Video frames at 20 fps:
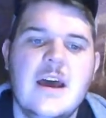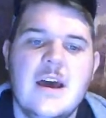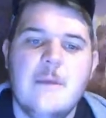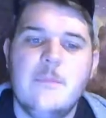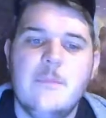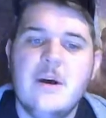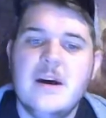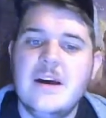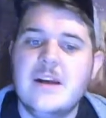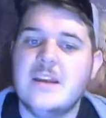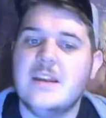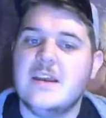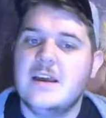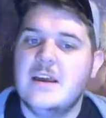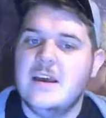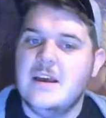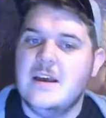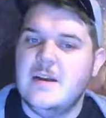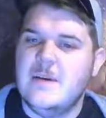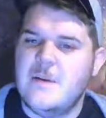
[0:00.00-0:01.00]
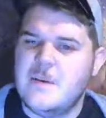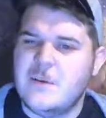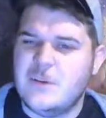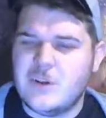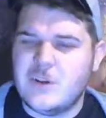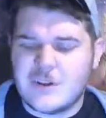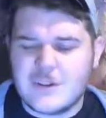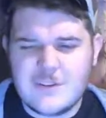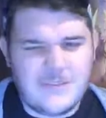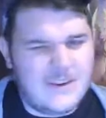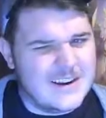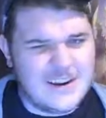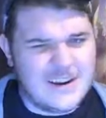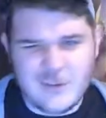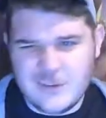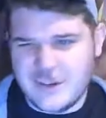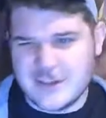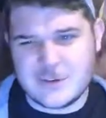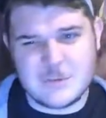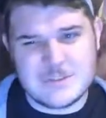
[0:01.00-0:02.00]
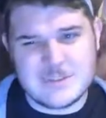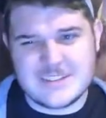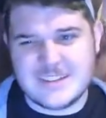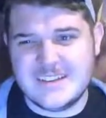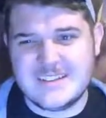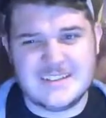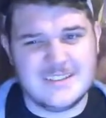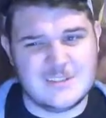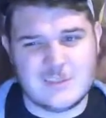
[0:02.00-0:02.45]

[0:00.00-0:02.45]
But you're not going to find a whole lot of resistance